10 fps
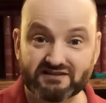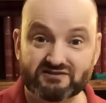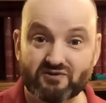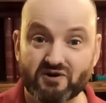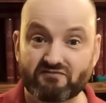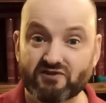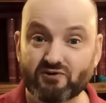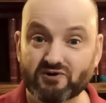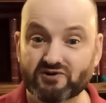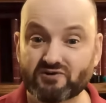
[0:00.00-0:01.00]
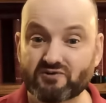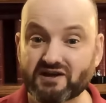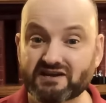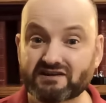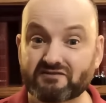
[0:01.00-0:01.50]
So if you are
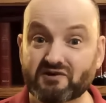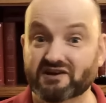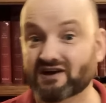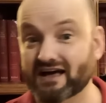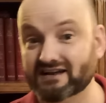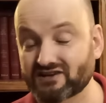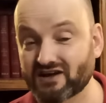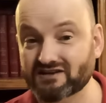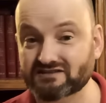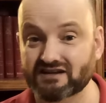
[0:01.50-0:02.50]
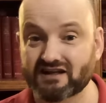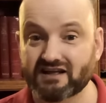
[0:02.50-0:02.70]
doing what God does,